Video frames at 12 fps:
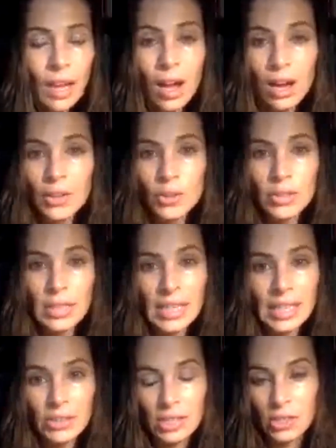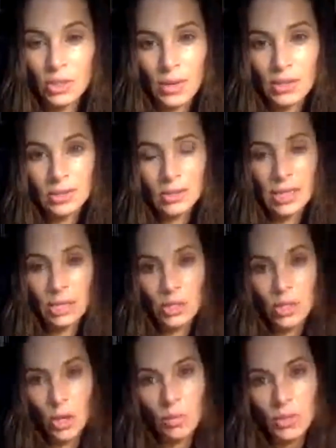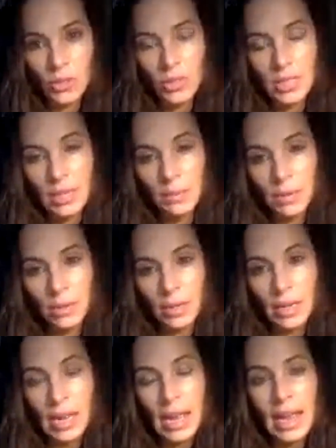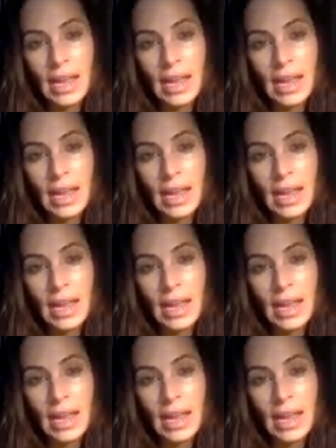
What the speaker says: honoring each situation is so much deeper.